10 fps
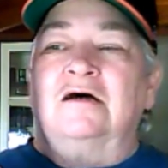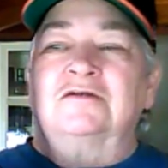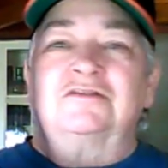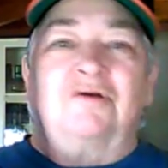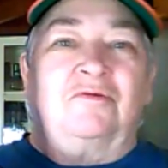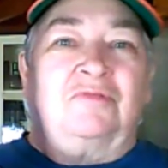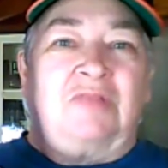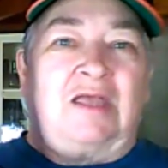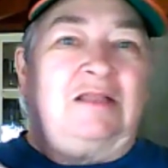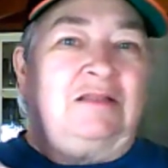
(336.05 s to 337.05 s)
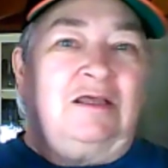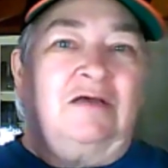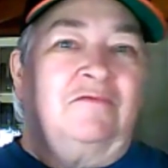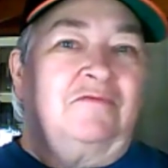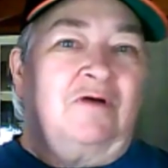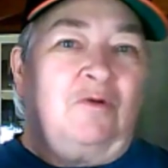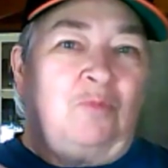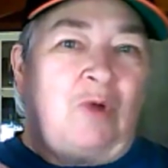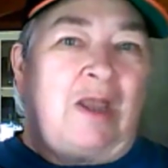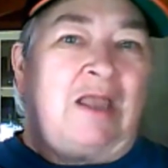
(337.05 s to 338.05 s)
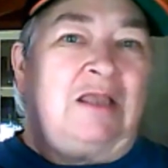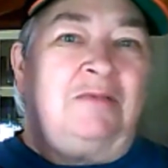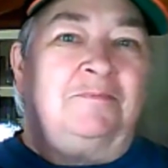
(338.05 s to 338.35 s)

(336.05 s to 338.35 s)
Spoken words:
So they live away